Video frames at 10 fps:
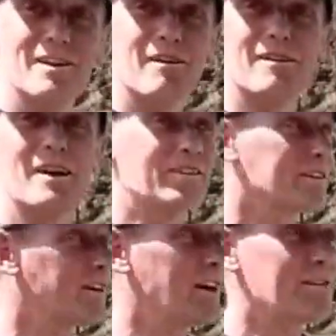along and
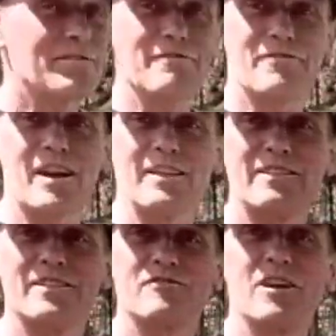the car in
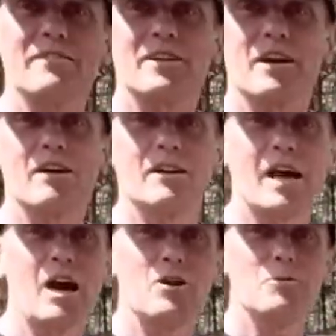front, the driver can't
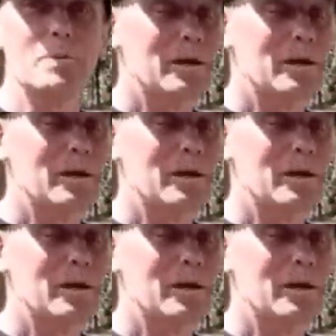cope.